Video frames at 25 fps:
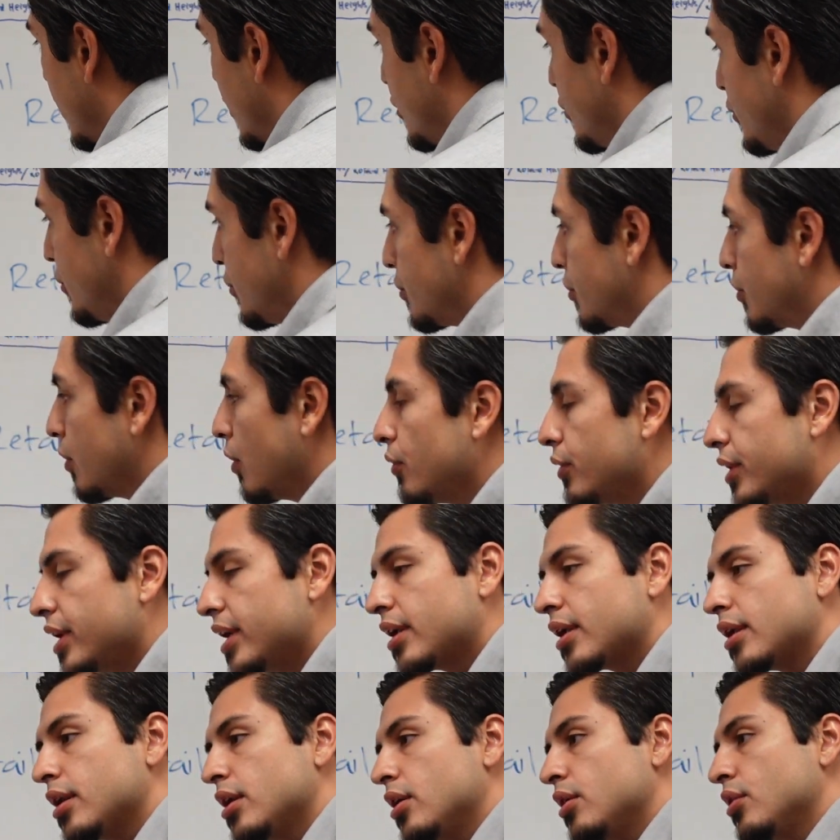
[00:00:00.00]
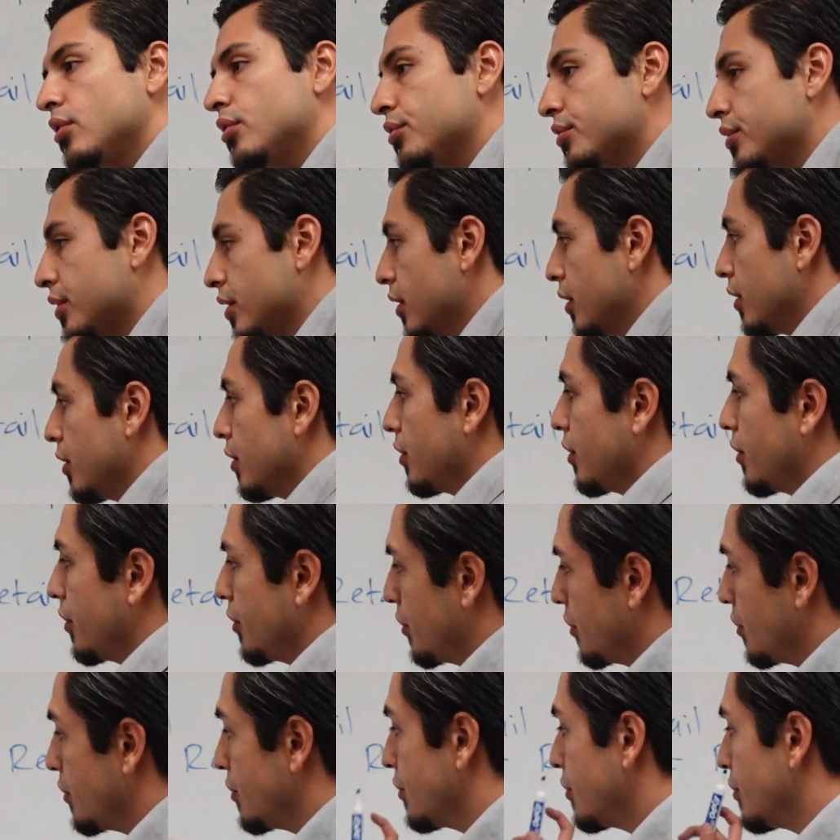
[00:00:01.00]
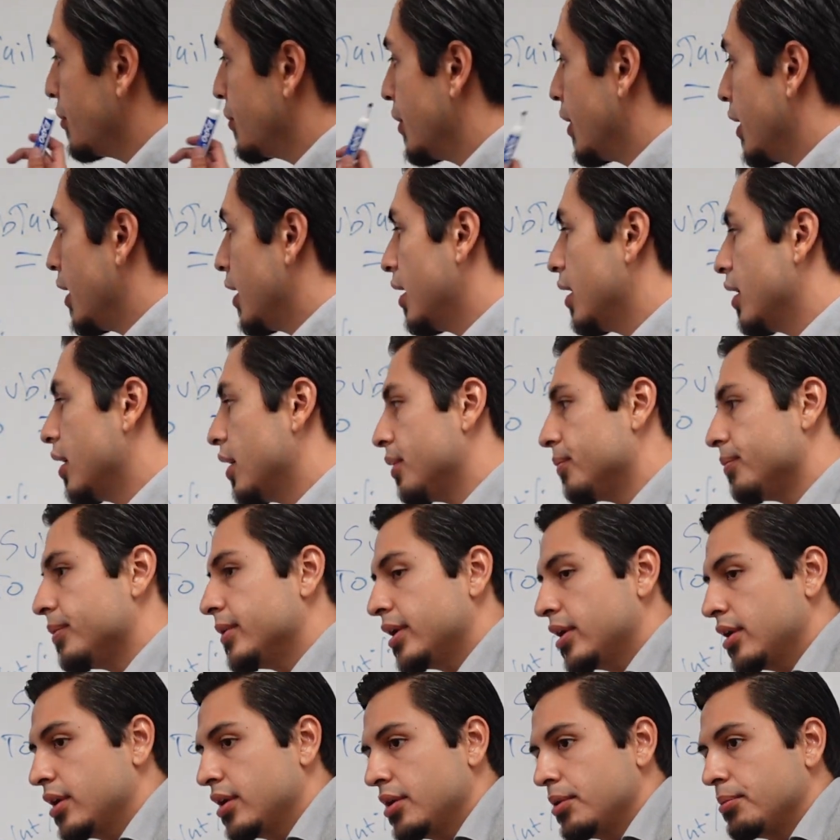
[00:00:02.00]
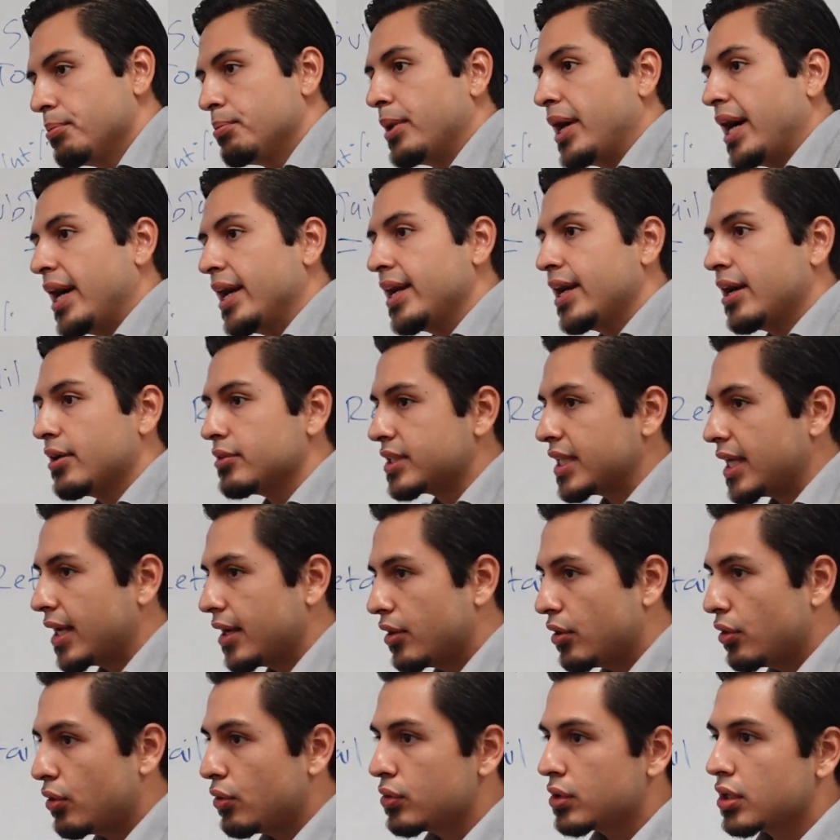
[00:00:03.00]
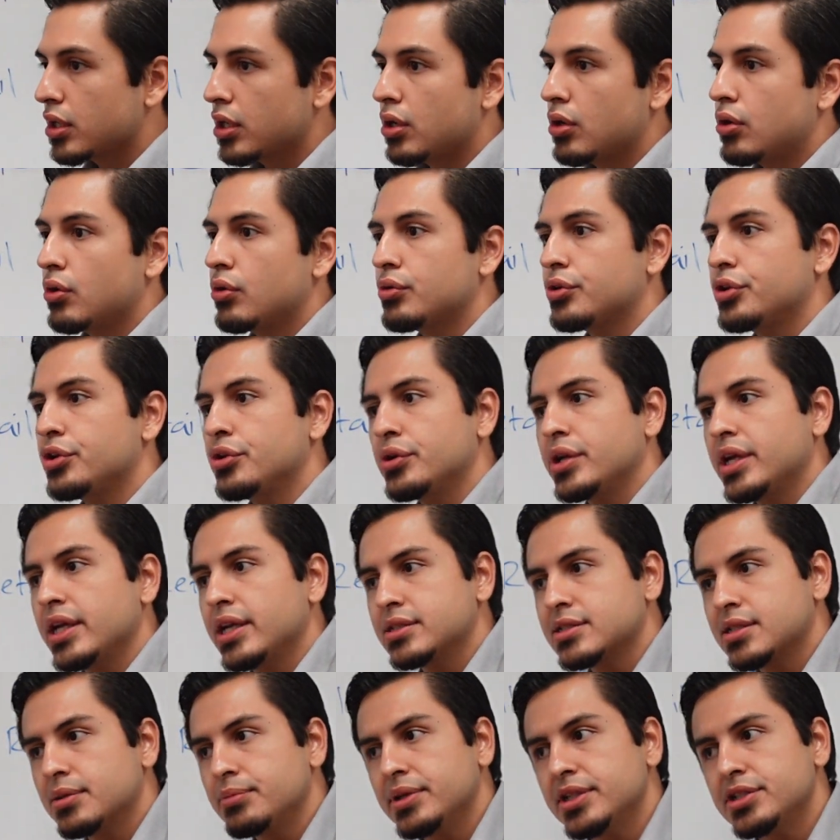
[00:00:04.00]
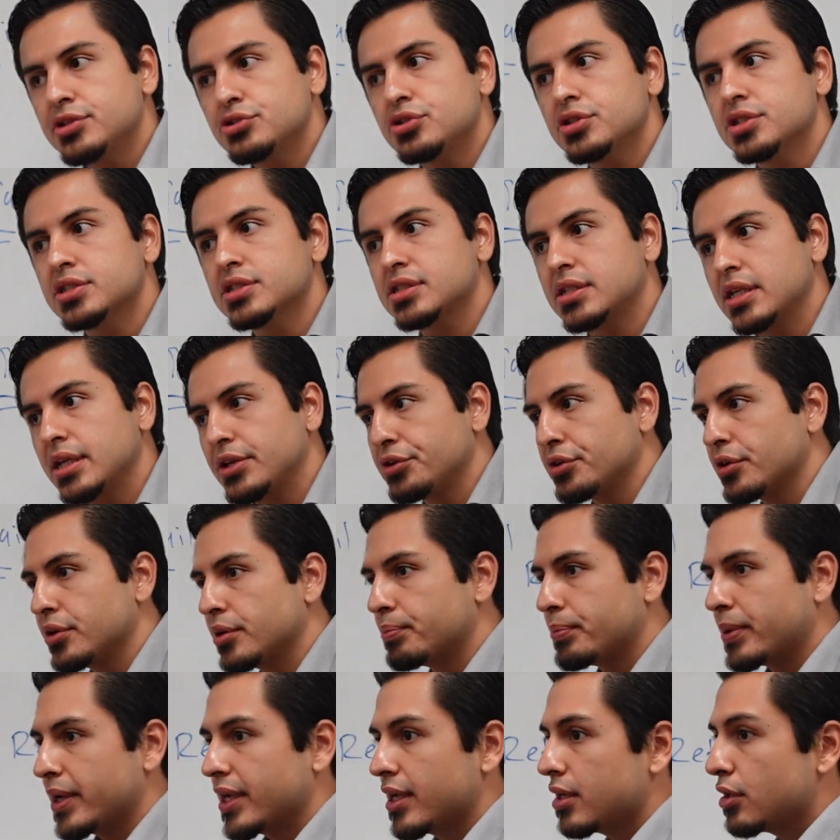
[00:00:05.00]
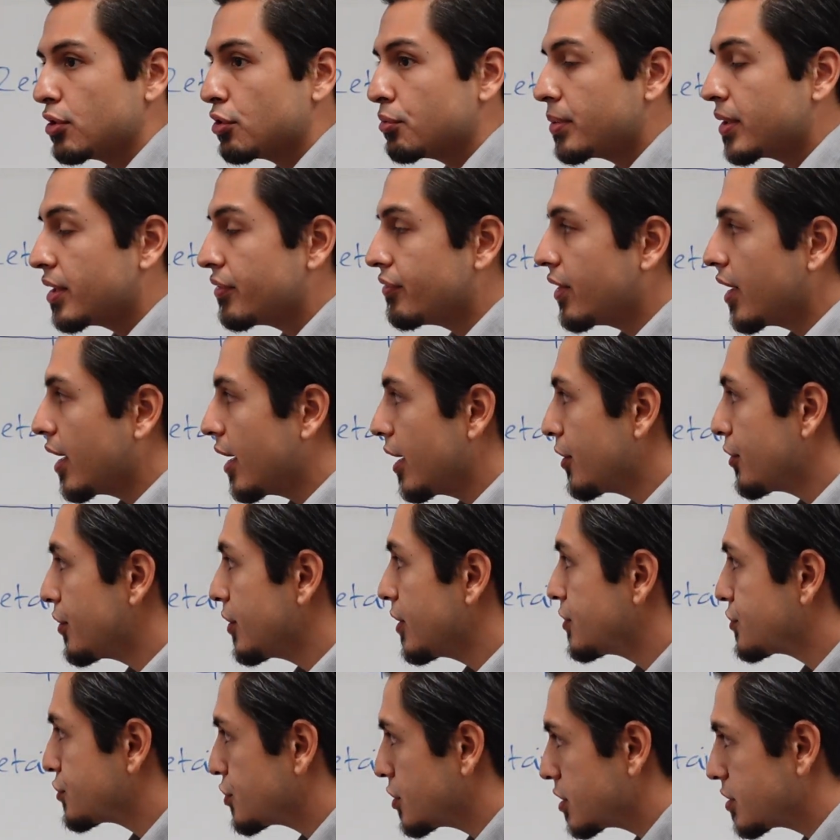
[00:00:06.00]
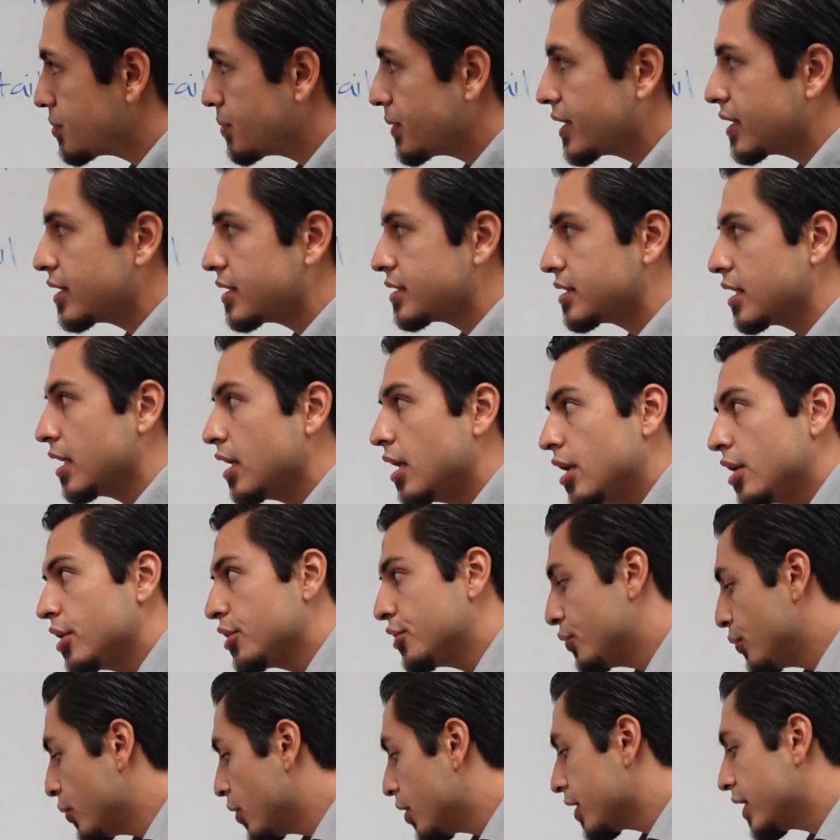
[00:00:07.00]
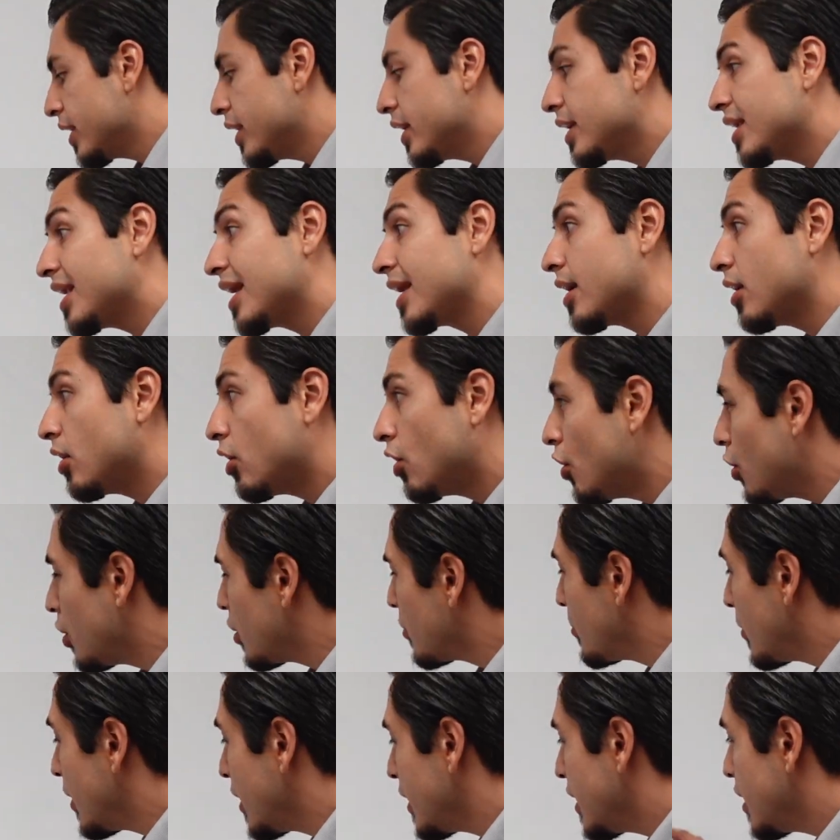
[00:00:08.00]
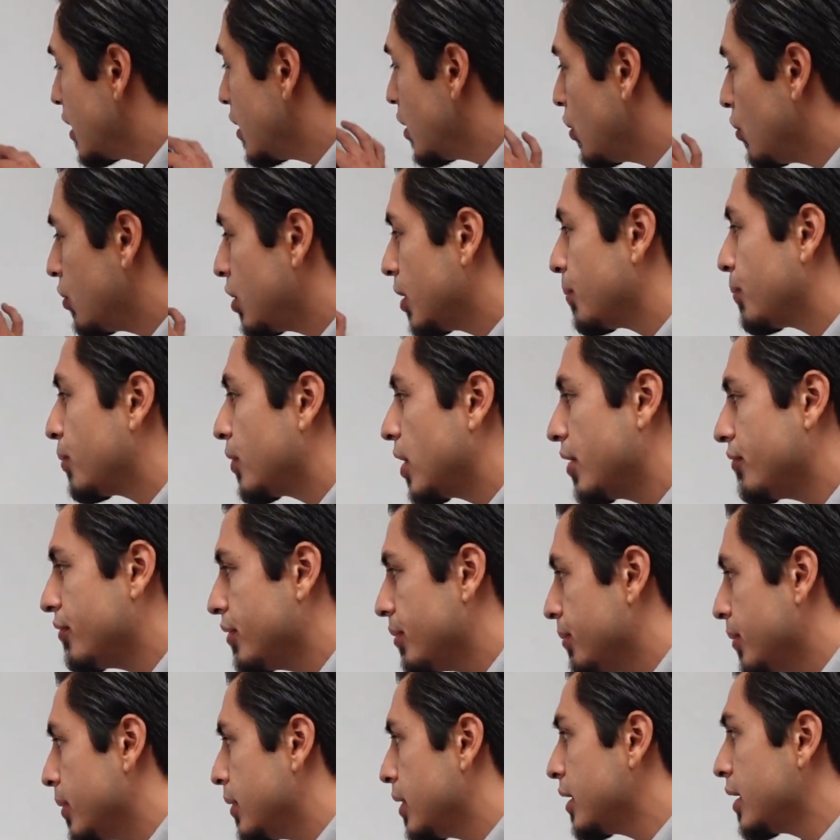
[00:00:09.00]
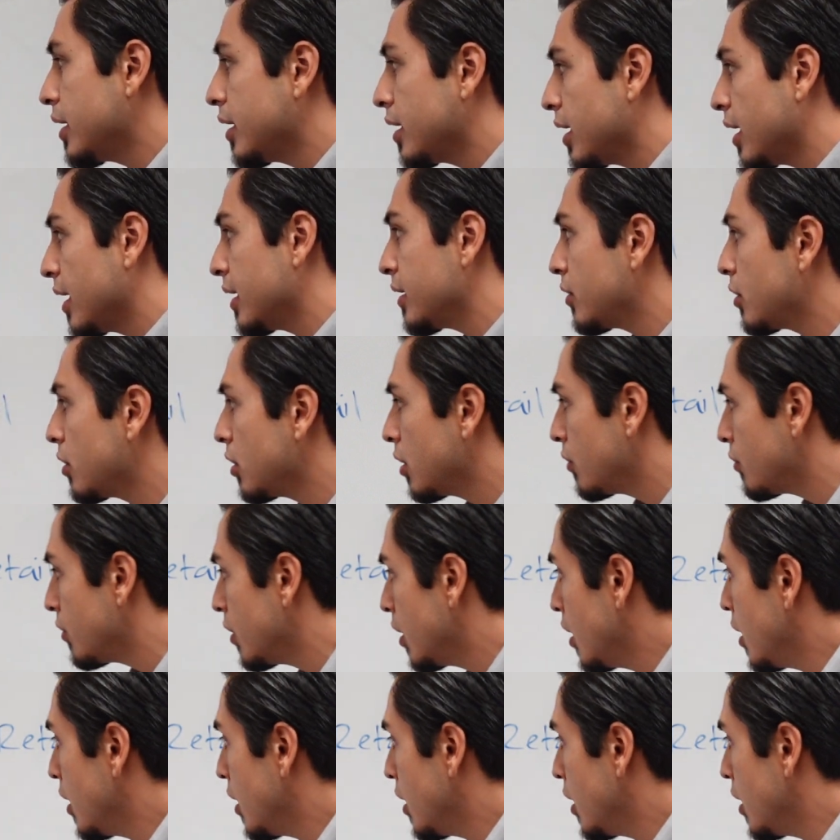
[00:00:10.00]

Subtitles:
You go get a loan, you buy out that old loan, you get some interest, you're going to pay a little bit of a higher interest because you are getting like a hard money loan, a private money lender loan.